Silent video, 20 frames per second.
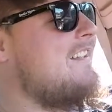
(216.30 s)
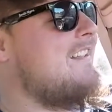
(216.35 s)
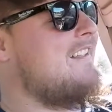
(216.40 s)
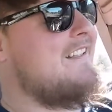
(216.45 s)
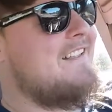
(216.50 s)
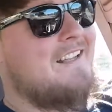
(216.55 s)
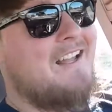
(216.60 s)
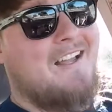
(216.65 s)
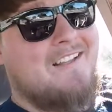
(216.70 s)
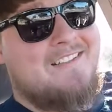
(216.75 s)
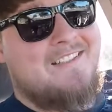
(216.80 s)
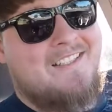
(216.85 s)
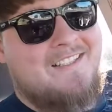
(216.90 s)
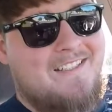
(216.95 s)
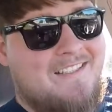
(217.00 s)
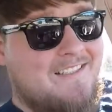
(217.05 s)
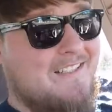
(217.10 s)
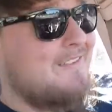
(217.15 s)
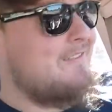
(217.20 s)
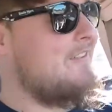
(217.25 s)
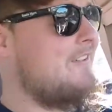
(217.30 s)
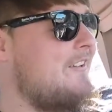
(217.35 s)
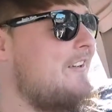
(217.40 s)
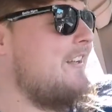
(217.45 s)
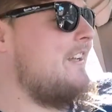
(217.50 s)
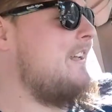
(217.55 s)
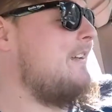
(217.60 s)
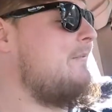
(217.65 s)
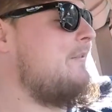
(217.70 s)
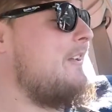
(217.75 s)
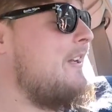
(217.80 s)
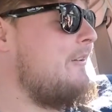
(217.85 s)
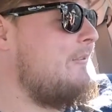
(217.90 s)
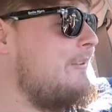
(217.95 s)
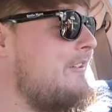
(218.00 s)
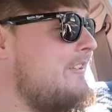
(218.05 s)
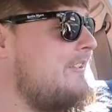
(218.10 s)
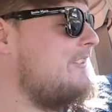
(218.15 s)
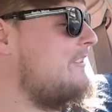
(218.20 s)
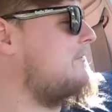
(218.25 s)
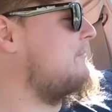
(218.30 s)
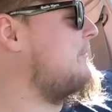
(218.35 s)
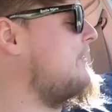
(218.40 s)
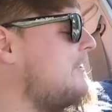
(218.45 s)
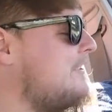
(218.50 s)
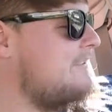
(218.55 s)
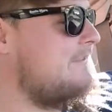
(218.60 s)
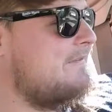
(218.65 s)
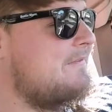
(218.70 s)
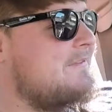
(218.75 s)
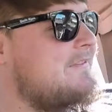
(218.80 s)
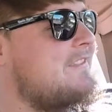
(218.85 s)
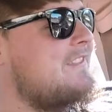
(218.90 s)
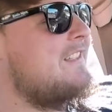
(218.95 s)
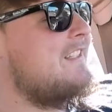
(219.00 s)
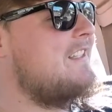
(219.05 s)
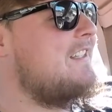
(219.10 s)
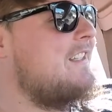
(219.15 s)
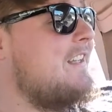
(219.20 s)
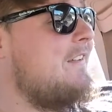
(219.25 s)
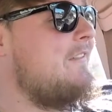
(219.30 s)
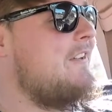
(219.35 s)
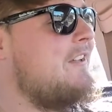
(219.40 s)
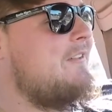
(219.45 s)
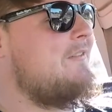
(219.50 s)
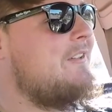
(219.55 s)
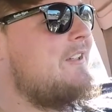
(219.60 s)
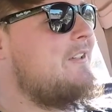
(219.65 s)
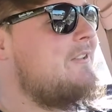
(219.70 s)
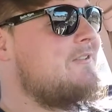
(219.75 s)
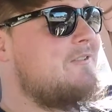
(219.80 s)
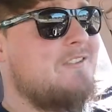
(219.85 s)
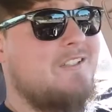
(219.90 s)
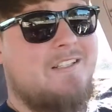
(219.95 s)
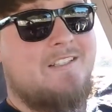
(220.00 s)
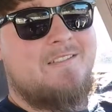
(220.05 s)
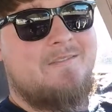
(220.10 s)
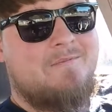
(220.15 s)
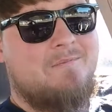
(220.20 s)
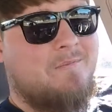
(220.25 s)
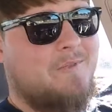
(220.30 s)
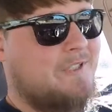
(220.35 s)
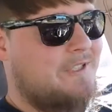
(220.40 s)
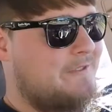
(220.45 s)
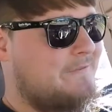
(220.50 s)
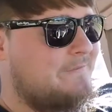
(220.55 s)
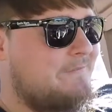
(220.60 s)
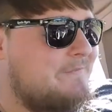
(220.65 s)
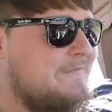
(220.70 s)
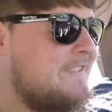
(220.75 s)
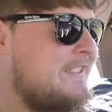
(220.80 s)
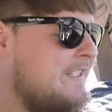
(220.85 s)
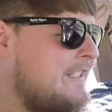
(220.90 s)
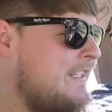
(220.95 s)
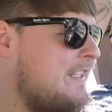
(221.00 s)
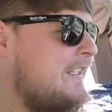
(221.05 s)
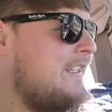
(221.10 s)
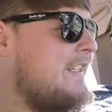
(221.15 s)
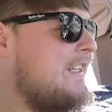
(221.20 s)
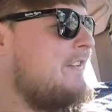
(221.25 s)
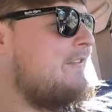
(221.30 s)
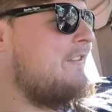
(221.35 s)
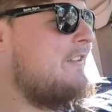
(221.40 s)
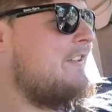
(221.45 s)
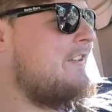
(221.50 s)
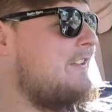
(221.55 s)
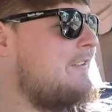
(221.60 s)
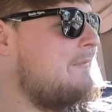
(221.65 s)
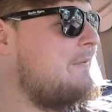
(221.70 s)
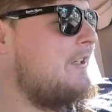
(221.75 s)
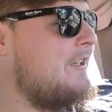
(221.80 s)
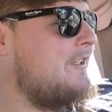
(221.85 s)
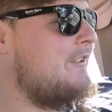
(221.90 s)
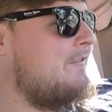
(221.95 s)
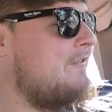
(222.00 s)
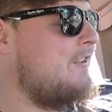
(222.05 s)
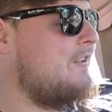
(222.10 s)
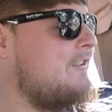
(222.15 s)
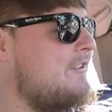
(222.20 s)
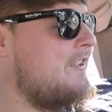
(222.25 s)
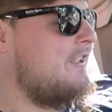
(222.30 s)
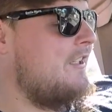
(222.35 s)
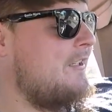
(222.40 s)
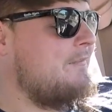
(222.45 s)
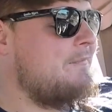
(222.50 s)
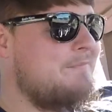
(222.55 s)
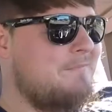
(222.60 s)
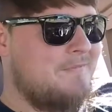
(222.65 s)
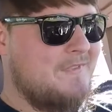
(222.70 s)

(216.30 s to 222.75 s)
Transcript: not saying this is ever gonna happen, I wish, but who knows, right? But definitely a good perk of our job.